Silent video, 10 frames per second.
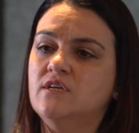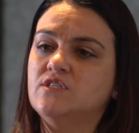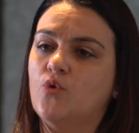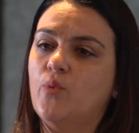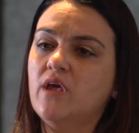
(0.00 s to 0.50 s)

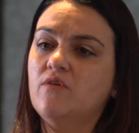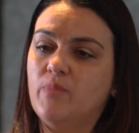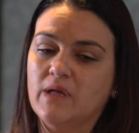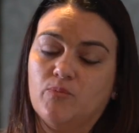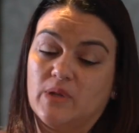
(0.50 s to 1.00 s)
So we
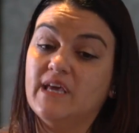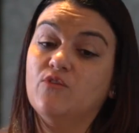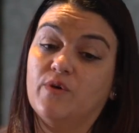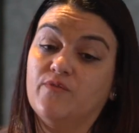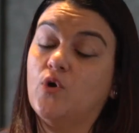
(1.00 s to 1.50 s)

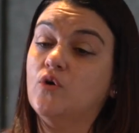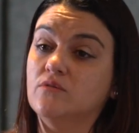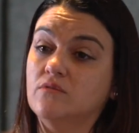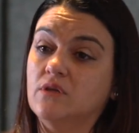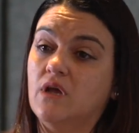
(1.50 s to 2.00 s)
believe we've
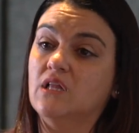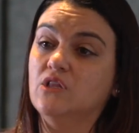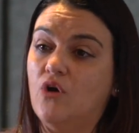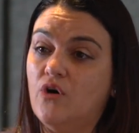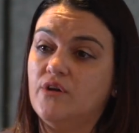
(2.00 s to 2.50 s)
gotten a
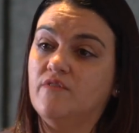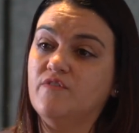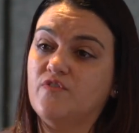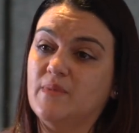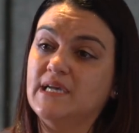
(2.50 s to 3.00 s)
lot of
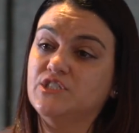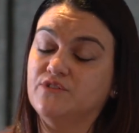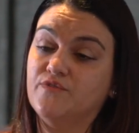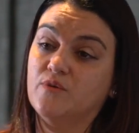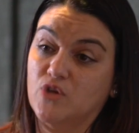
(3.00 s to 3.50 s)

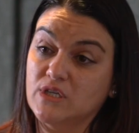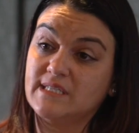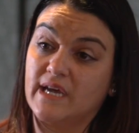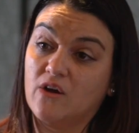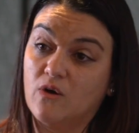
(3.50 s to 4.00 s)
information from those
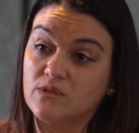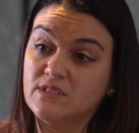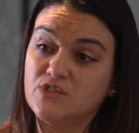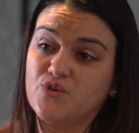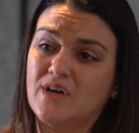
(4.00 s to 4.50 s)

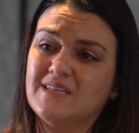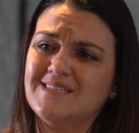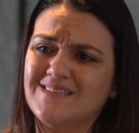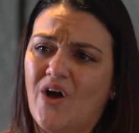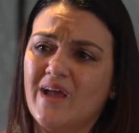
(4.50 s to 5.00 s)
stakeholders to try and
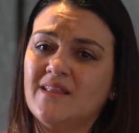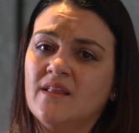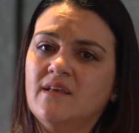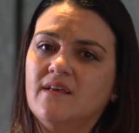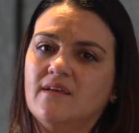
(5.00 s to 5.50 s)
design
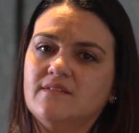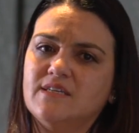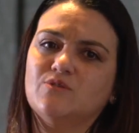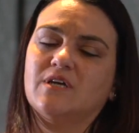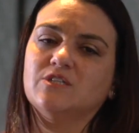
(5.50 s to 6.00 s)

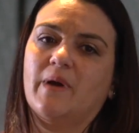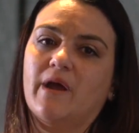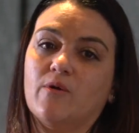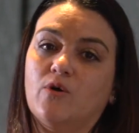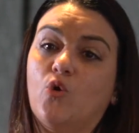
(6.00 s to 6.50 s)
Single Touch
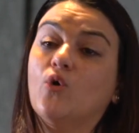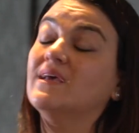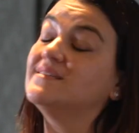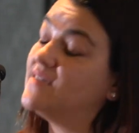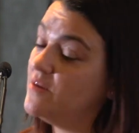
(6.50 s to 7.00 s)
Payroll, or
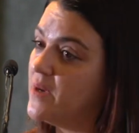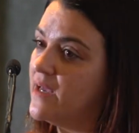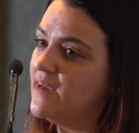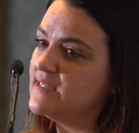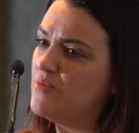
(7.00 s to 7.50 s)

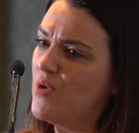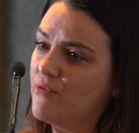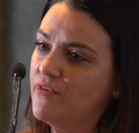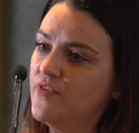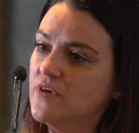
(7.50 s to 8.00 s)
STP as I
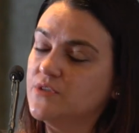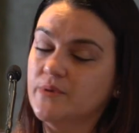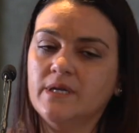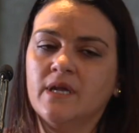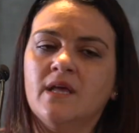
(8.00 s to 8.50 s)
might refer to
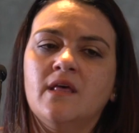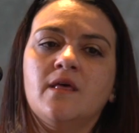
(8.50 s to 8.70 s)
it,